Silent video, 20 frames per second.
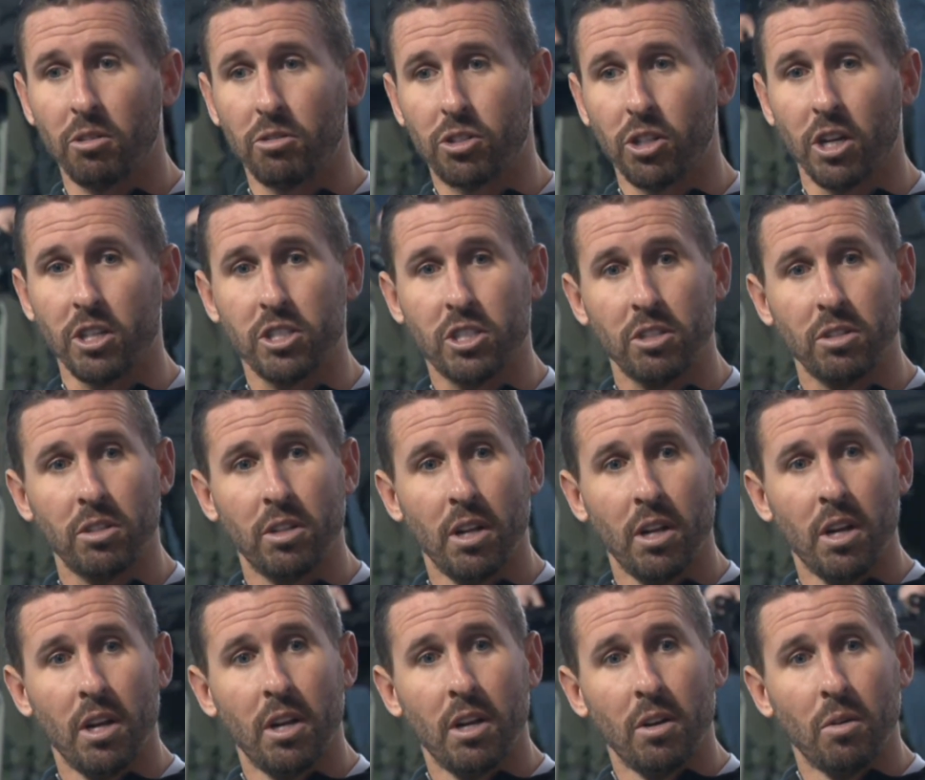Justin
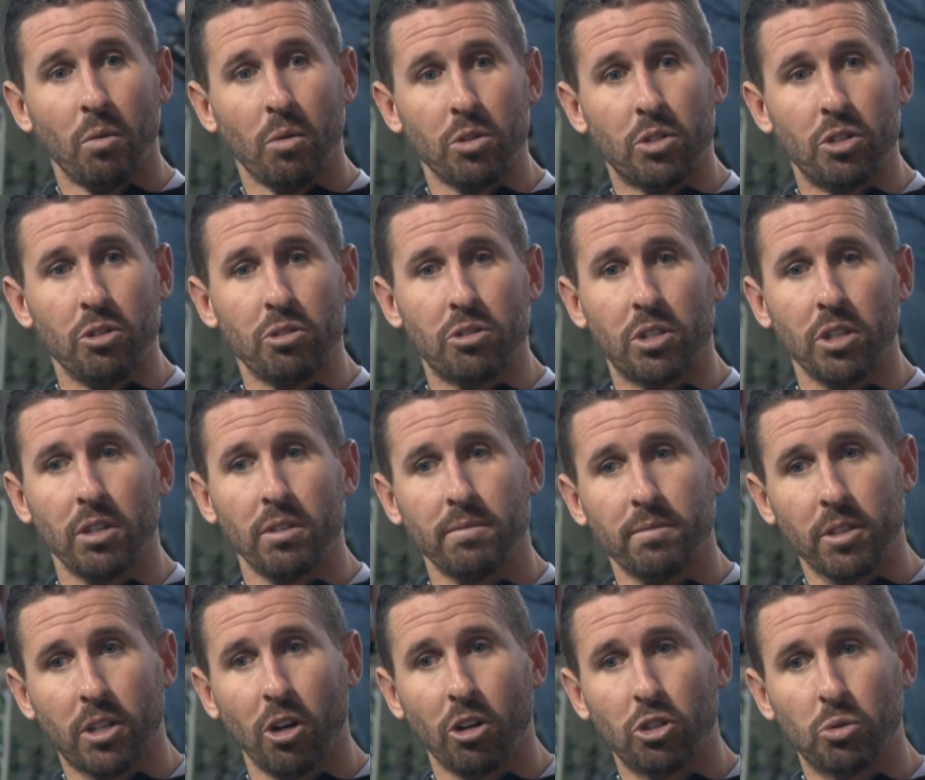was used to
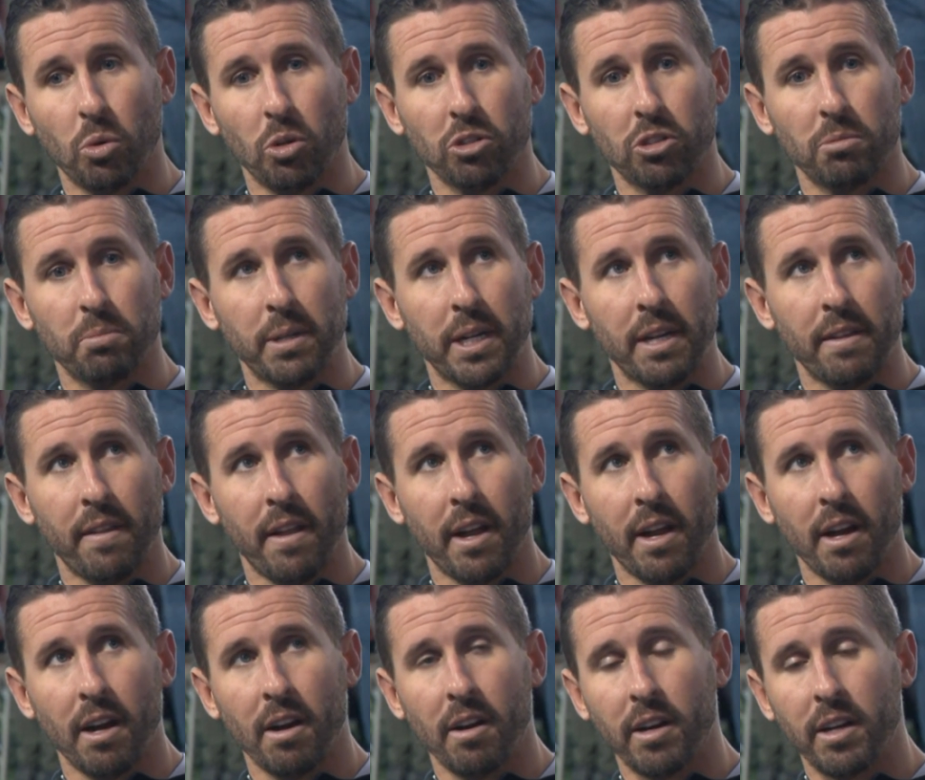Coach Wilson being
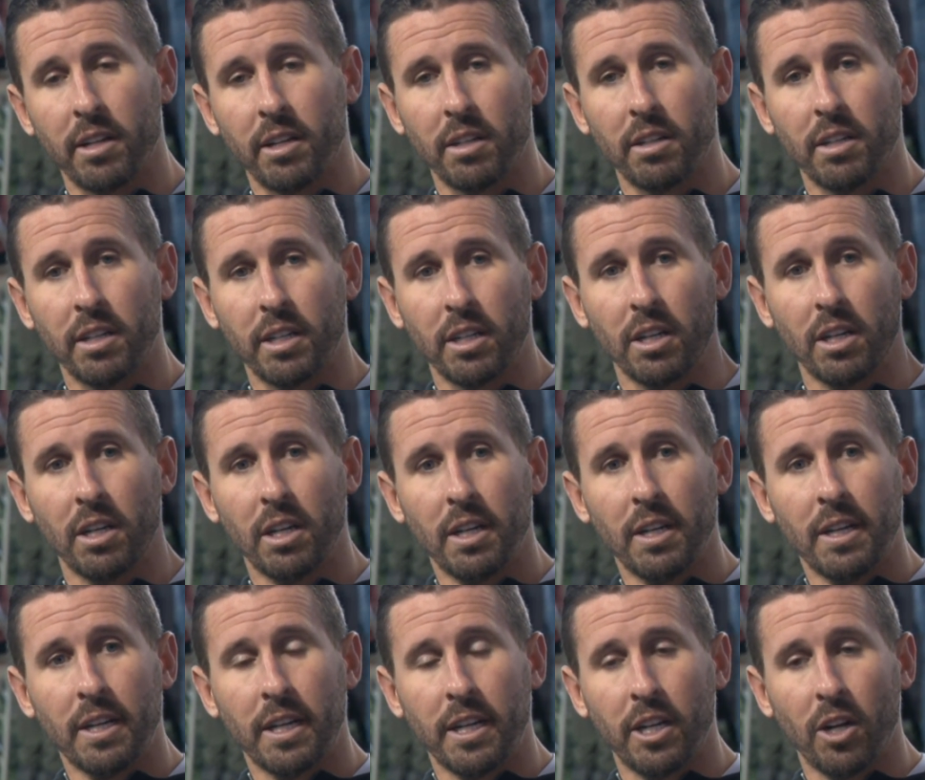there
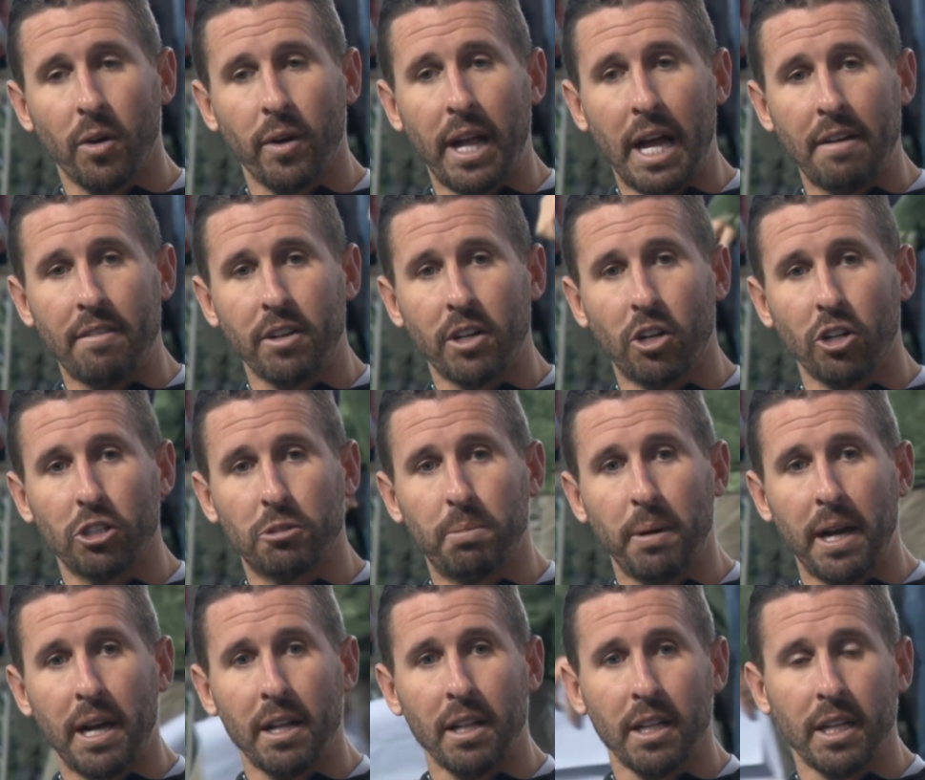and having Coach
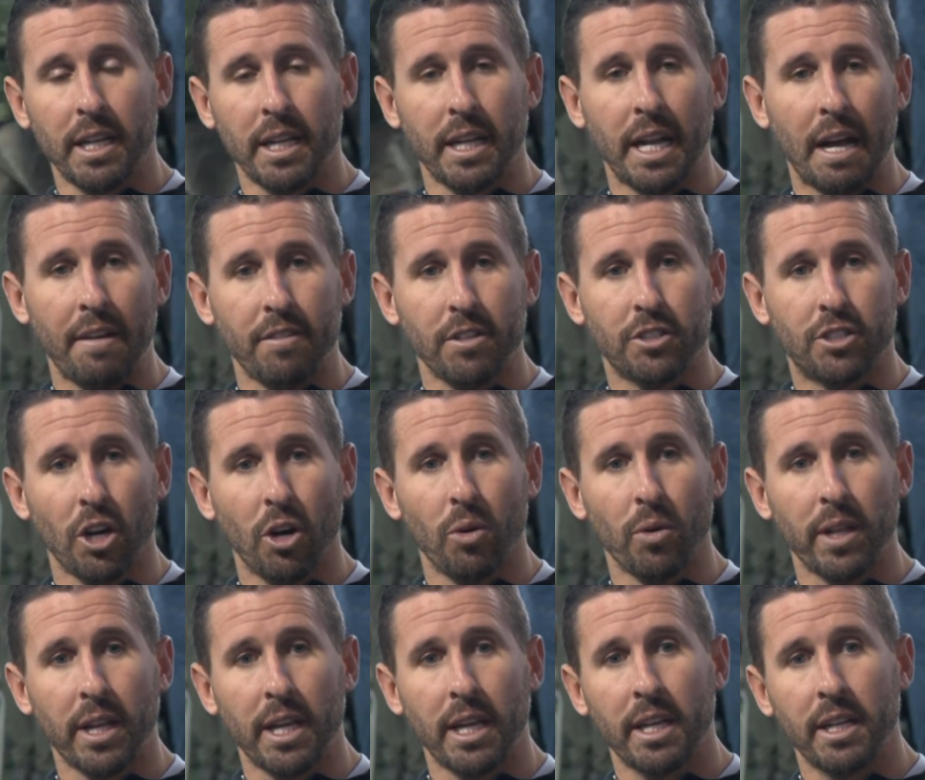Bailey and having
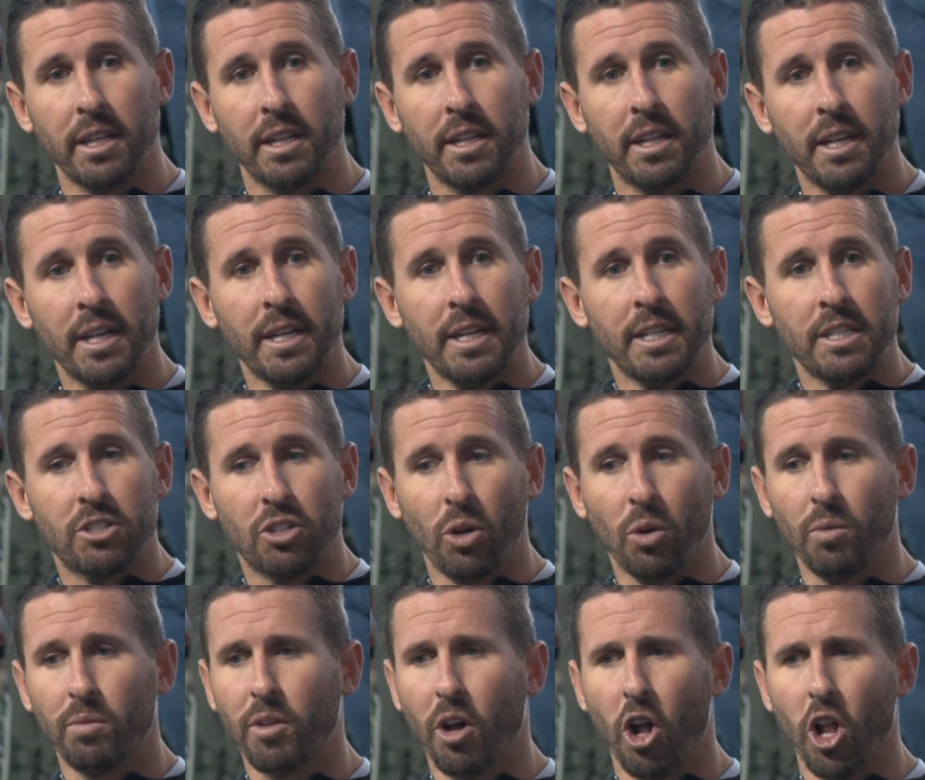Tony. And
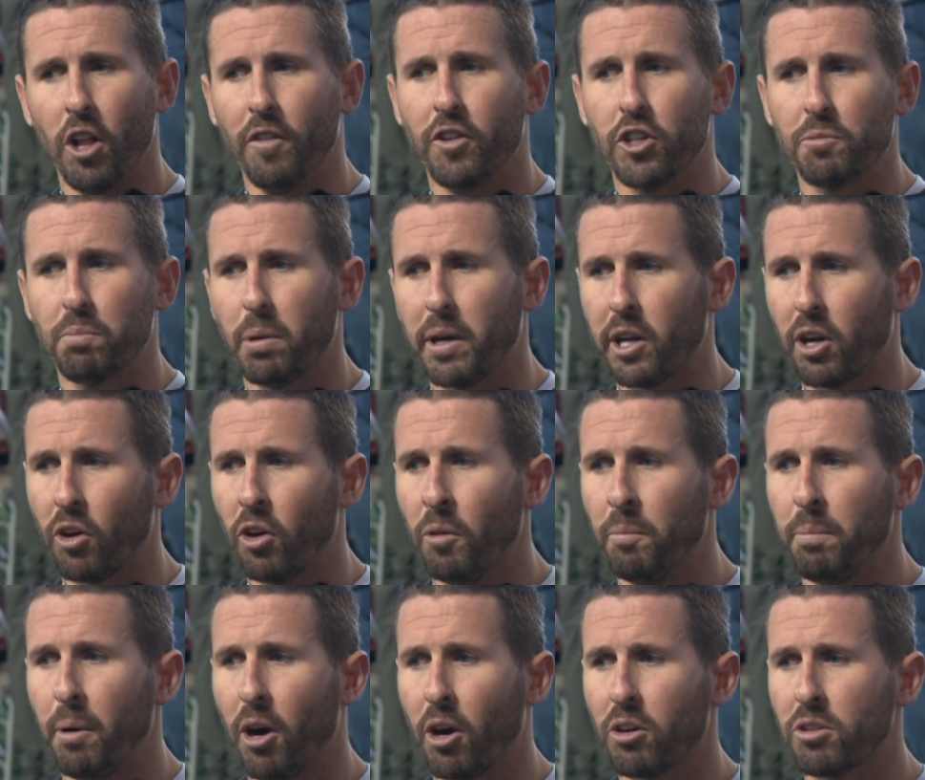so all of us played our
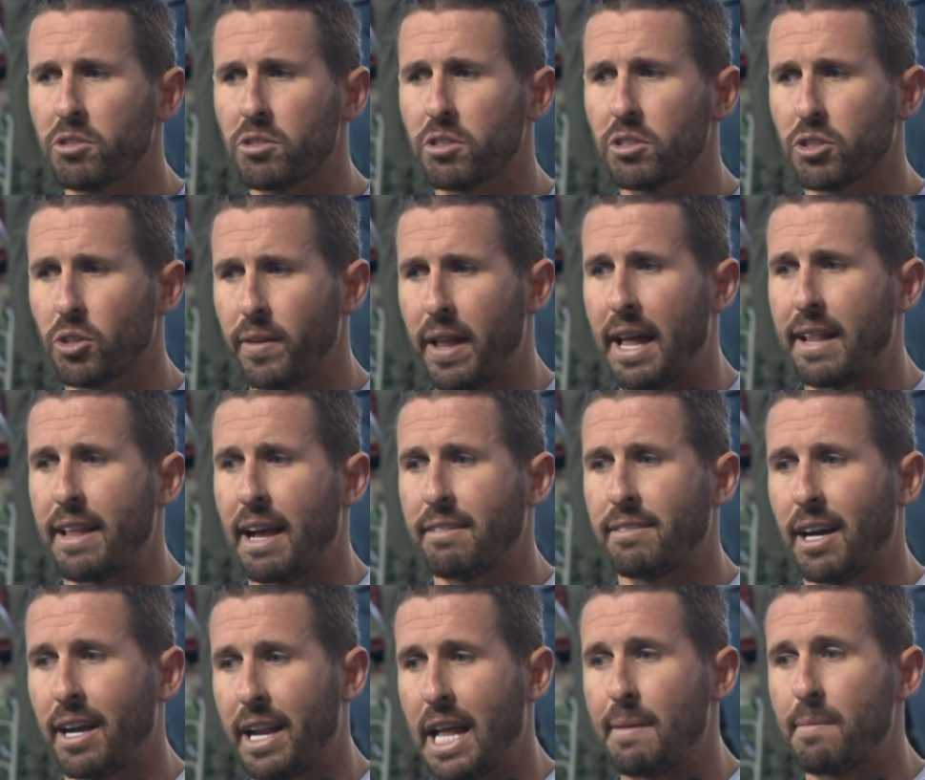own parts. So
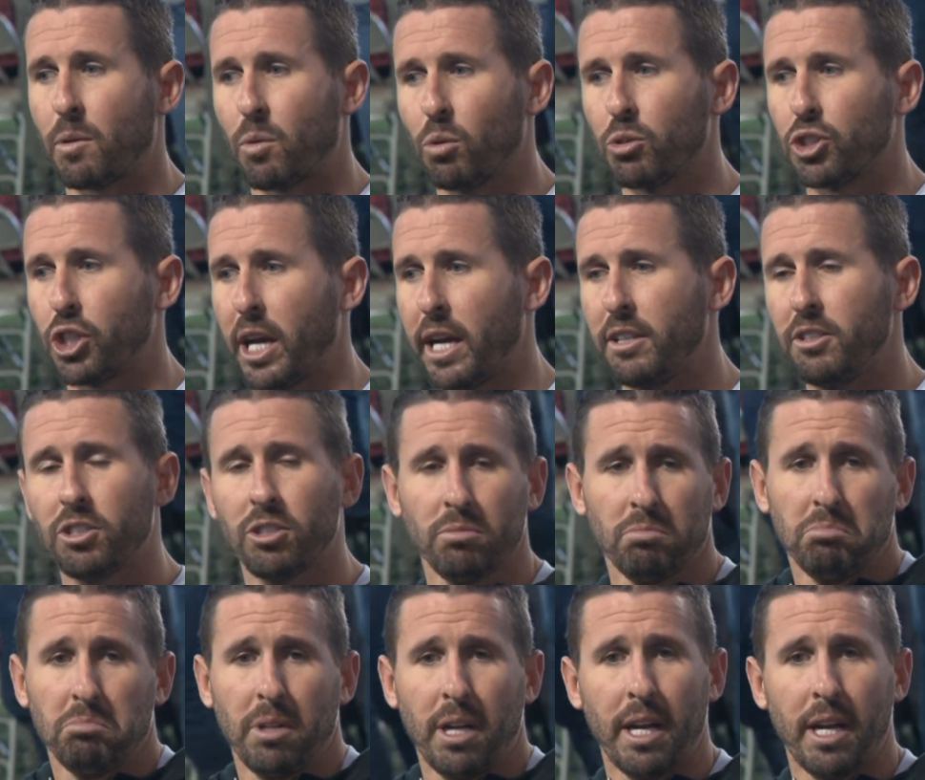that dynamic will change.